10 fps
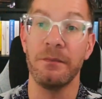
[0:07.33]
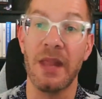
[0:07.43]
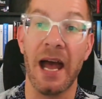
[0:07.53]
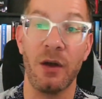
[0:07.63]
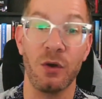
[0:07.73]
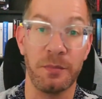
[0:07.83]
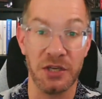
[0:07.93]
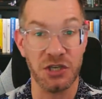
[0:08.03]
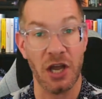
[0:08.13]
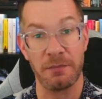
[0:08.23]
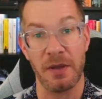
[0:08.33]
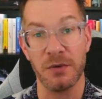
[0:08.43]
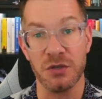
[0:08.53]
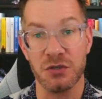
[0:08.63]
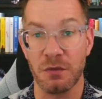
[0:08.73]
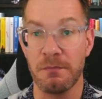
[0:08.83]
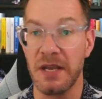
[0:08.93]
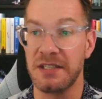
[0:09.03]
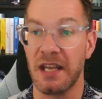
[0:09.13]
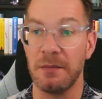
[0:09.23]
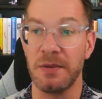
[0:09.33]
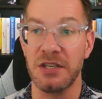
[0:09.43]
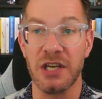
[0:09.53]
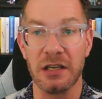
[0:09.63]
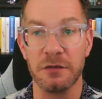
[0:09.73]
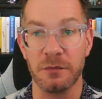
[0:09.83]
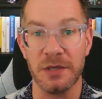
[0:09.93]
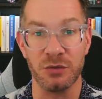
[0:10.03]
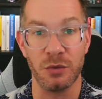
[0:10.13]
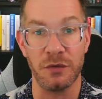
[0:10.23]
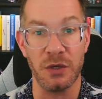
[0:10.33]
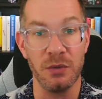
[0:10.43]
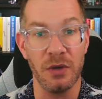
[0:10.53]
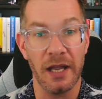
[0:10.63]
our Pitch Guide members submit a pitch deck for me to review,